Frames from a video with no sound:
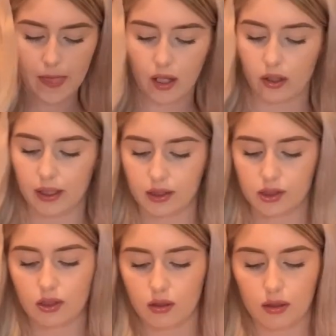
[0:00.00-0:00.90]
Alright,
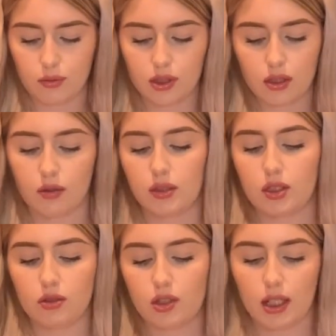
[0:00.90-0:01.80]
so I'm just going
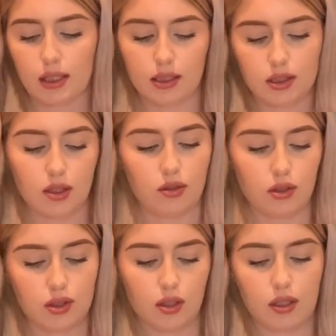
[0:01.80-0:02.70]
to shake it so
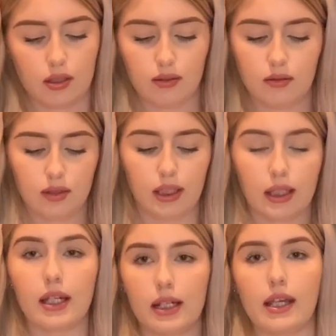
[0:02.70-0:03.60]
there's not like
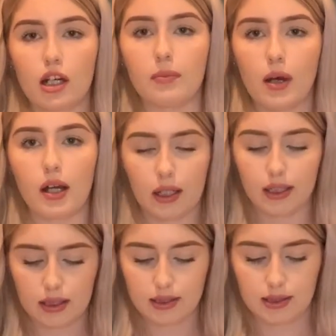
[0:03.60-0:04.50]
any air
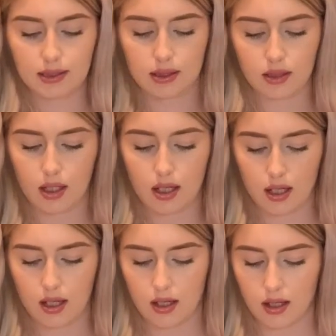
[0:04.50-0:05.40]
pockets,
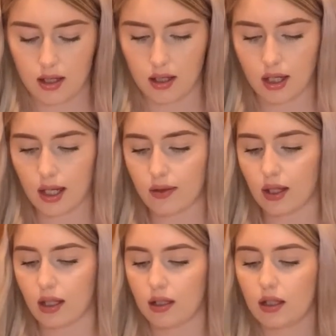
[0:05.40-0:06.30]
and
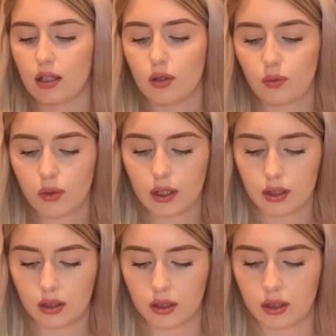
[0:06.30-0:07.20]
then what
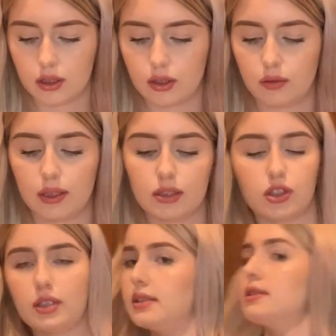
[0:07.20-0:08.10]
you're going to do is
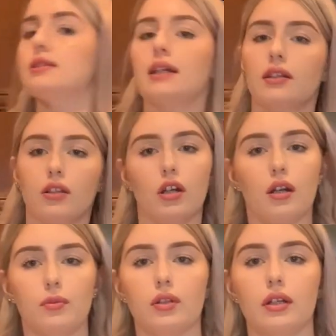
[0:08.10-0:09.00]
just take the
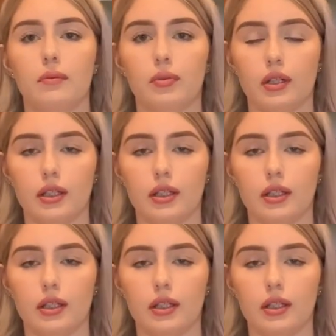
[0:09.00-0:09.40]
caramel and put